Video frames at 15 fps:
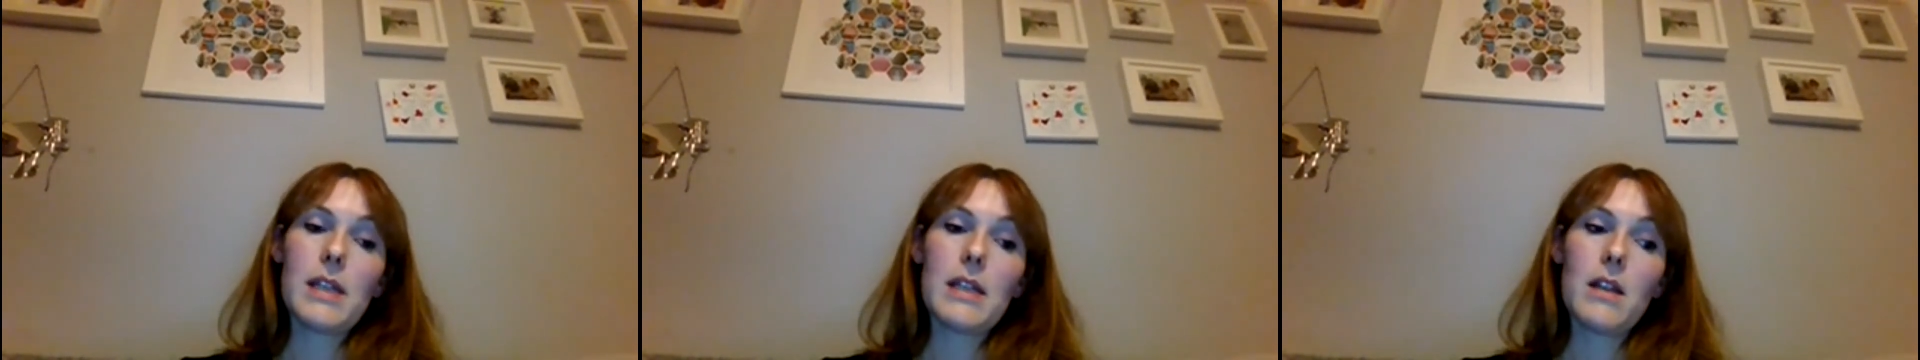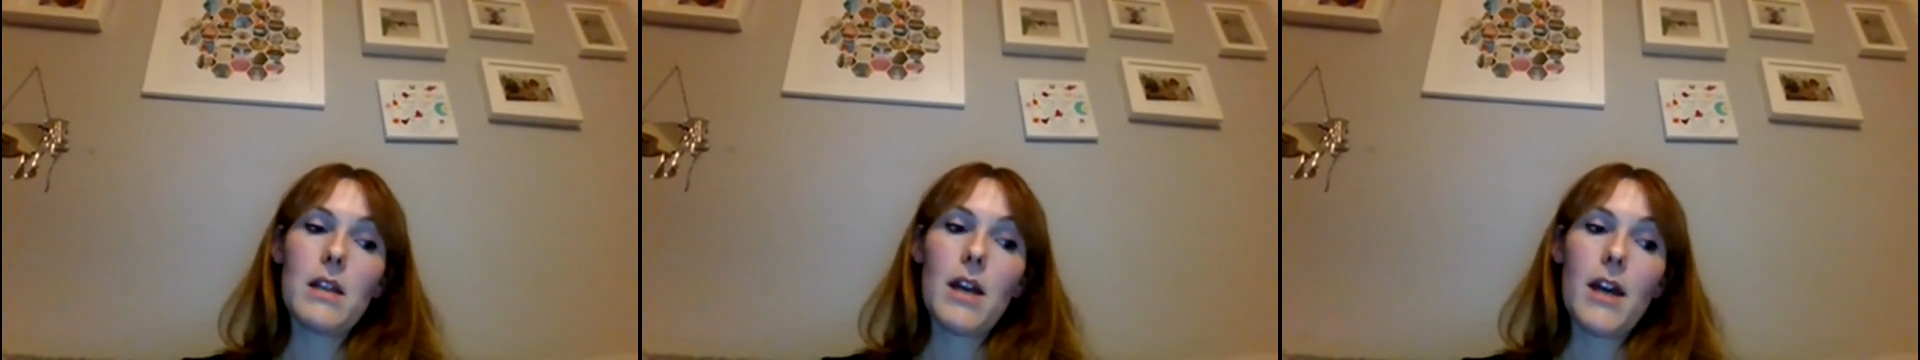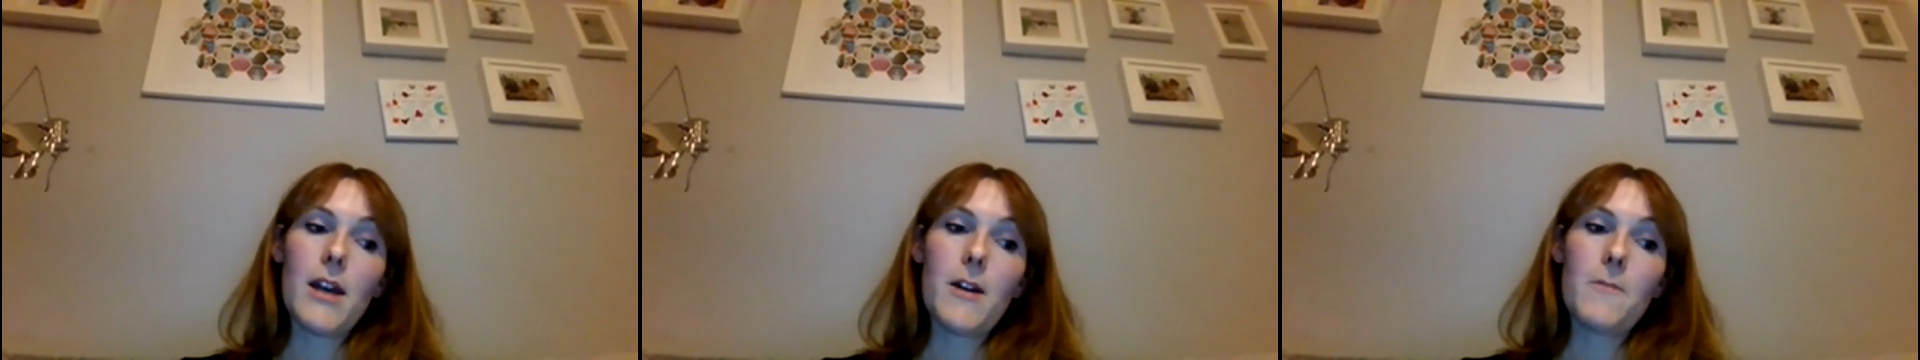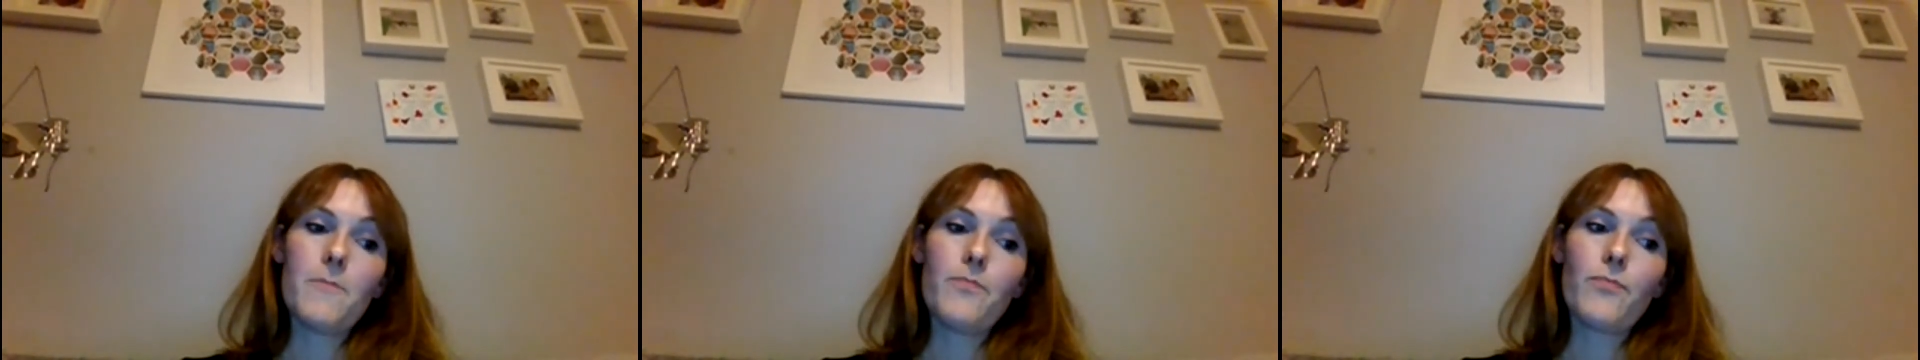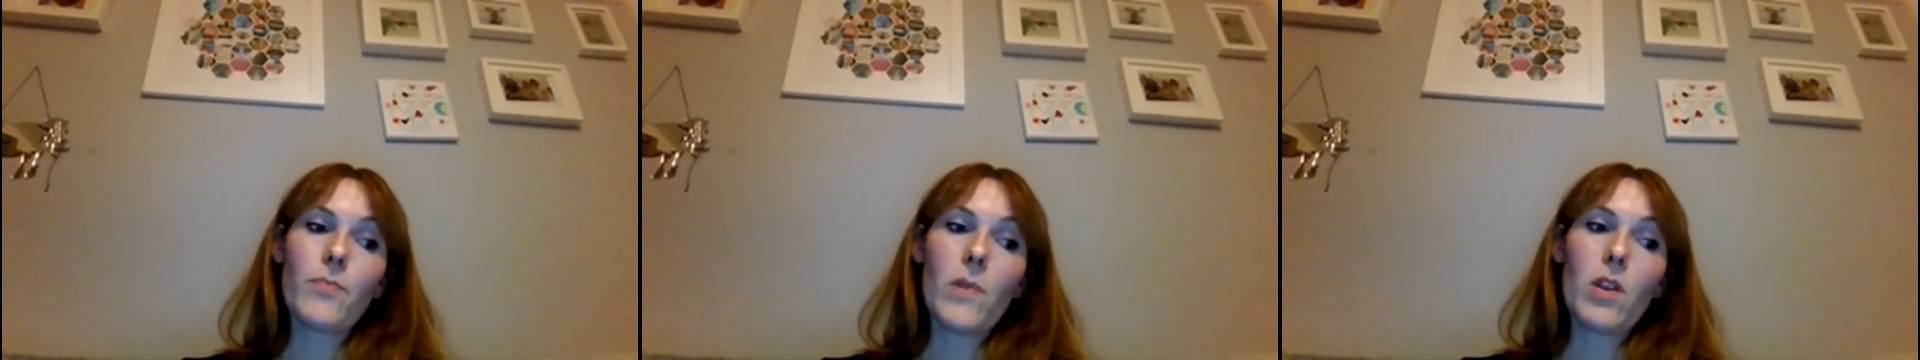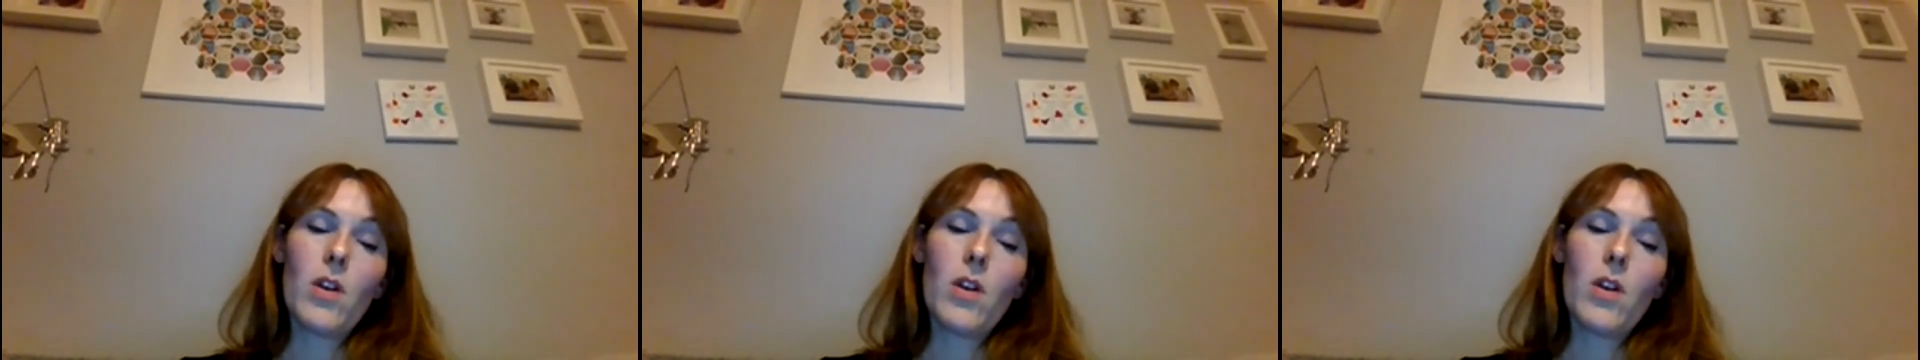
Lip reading: in